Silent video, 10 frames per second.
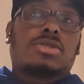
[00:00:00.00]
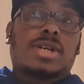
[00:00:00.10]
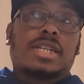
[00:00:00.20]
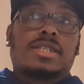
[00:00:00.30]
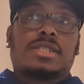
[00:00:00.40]

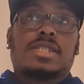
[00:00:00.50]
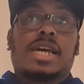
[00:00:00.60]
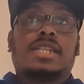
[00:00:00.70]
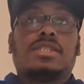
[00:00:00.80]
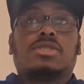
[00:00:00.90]
try to
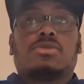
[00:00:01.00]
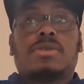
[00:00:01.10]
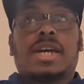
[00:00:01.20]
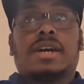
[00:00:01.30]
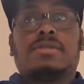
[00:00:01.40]
stand his
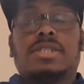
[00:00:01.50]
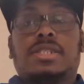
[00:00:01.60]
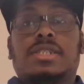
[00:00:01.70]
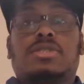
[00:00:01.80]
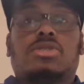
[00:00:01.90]
ground. He
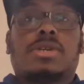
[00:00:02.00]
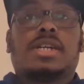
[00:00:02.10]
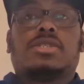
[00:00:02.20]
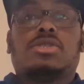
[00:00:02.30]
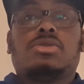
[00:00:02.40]
did
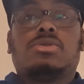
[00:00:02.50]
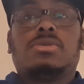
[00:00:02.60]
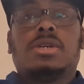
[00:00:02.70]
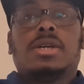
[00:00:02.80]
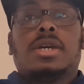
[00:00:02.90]
try to